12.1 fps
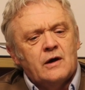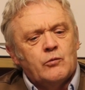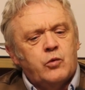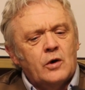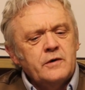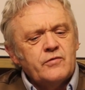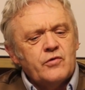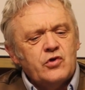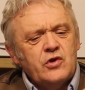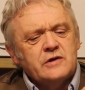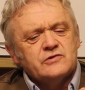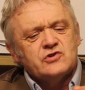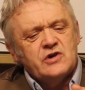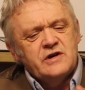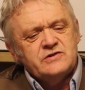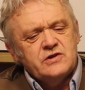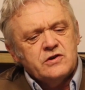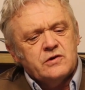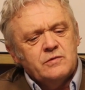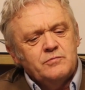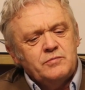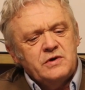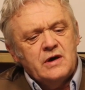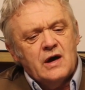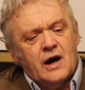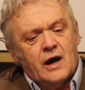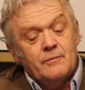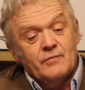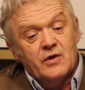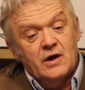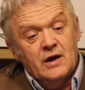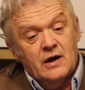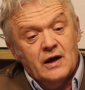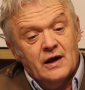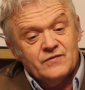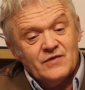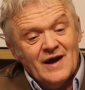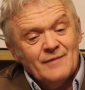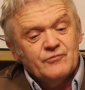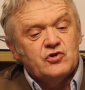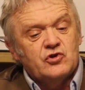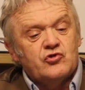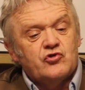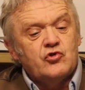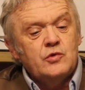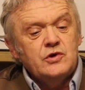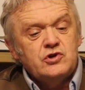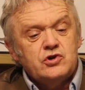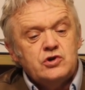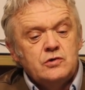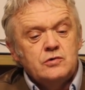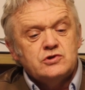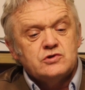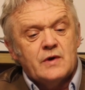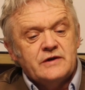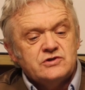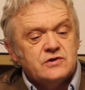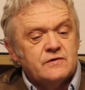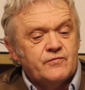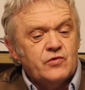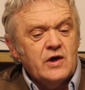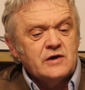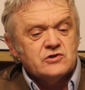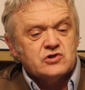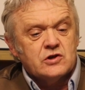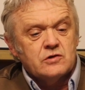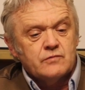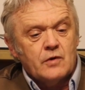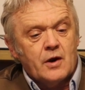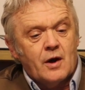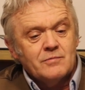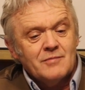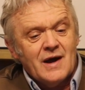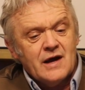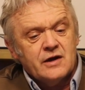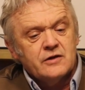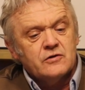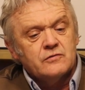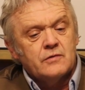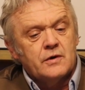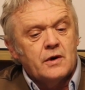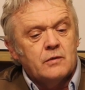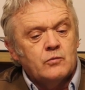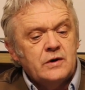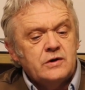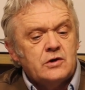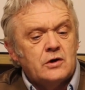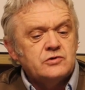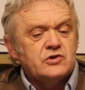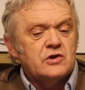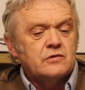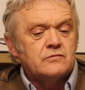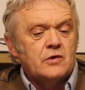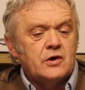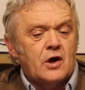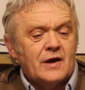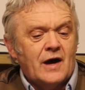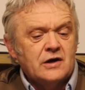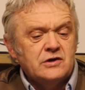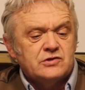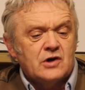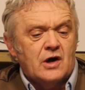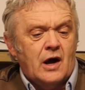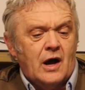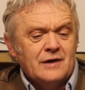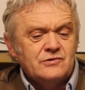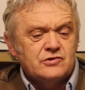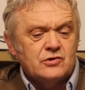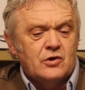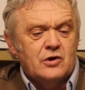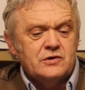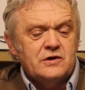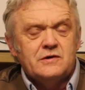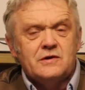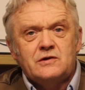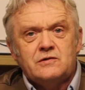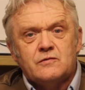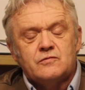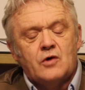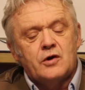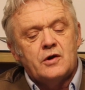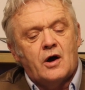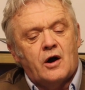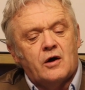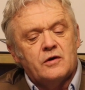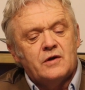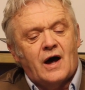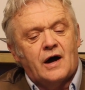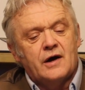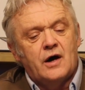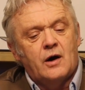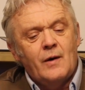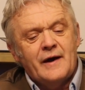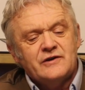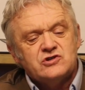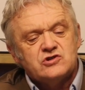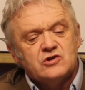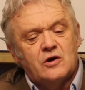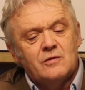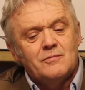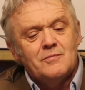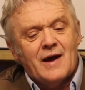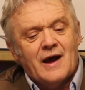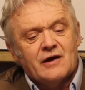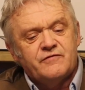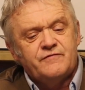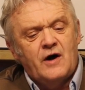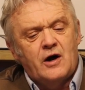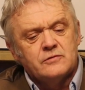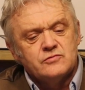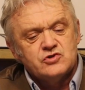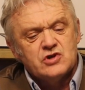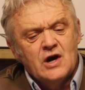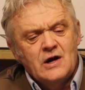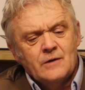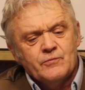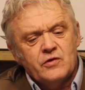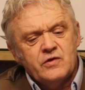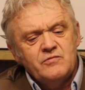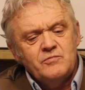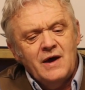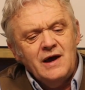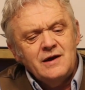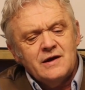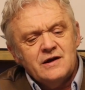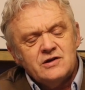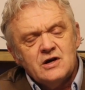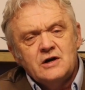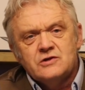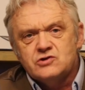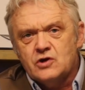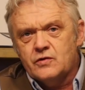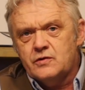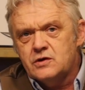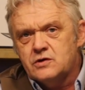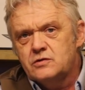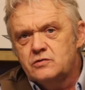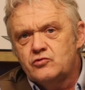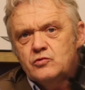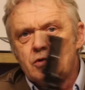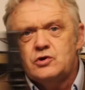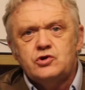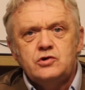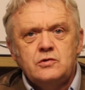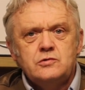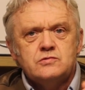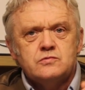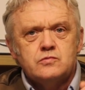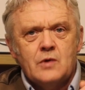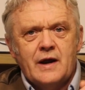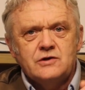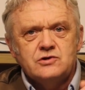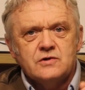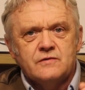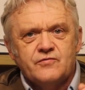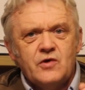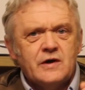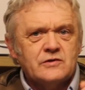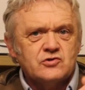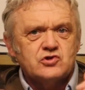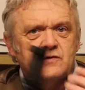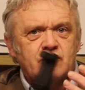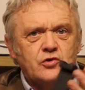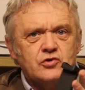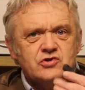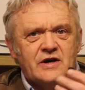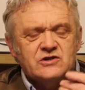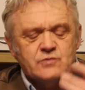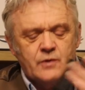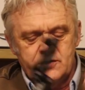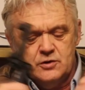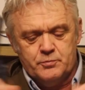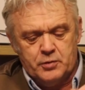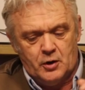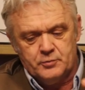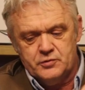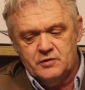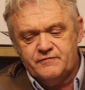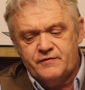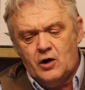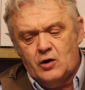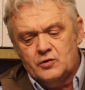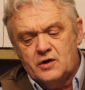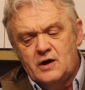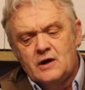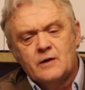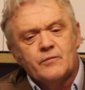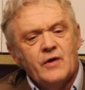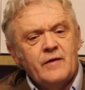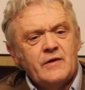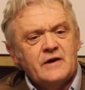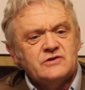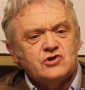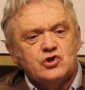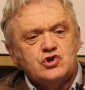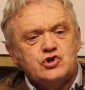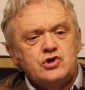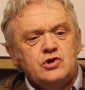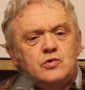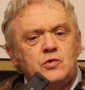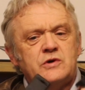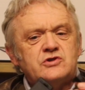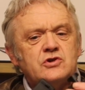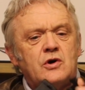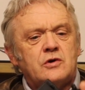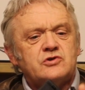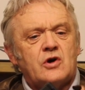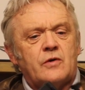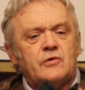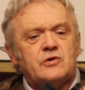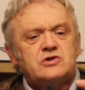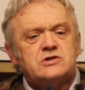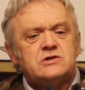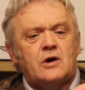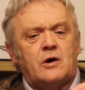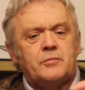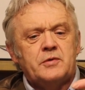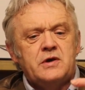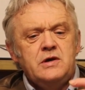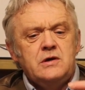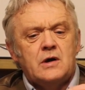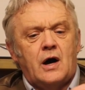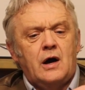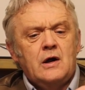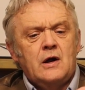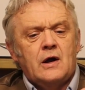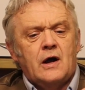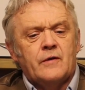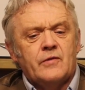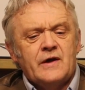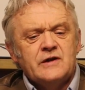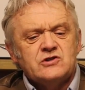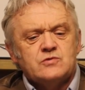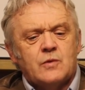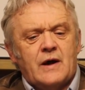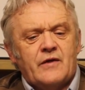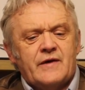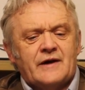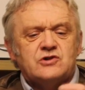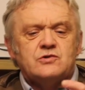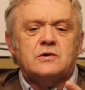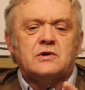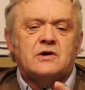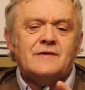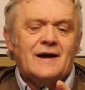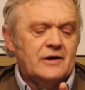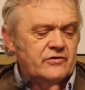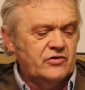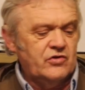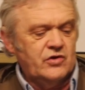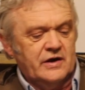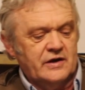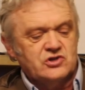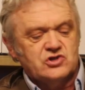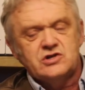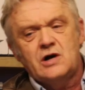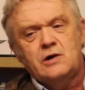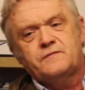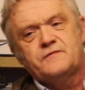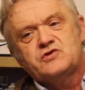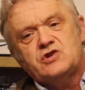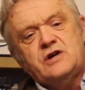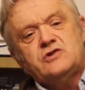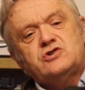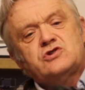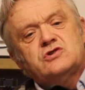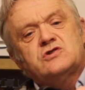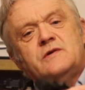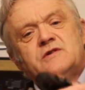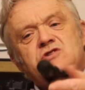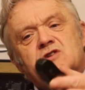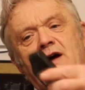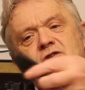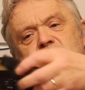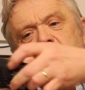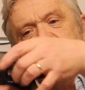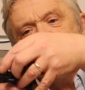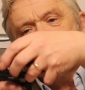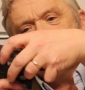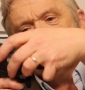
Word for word: and one of the things is it can be adapted to a huge range of things. It'll run on Mac, it'll run on Windows, it'll run on Android, and it'll run on iOS, so Mac phones. So they've made it so that it can do a huge range of things, and of course that's where you pop your phone. Then there's a shoe which goes on the top here, and that's where the actual Creality thing itself sits, so it slides on its